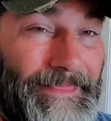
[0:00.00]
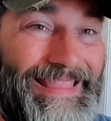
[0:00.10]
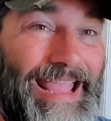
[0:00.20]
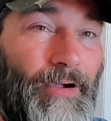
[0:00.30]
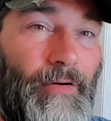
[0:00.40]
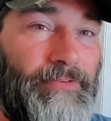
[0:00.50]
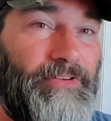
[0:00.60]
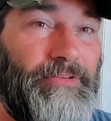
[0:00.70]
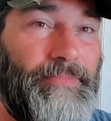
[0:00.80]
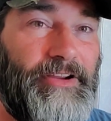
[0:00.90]
Now, on
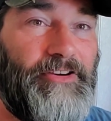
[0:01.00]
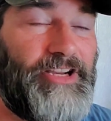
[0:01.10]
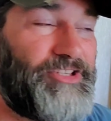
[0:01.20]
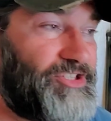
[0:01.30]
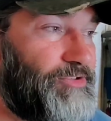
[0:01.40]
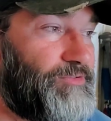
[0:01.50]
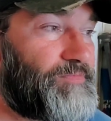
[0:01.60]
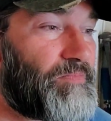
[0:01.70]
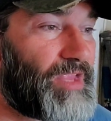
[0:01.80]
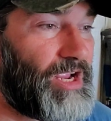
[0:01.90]
to the bigger issues.
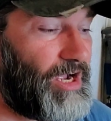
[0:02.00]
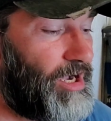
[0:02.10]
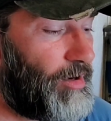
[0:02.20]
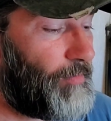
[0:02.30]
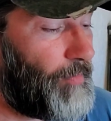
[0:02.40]
I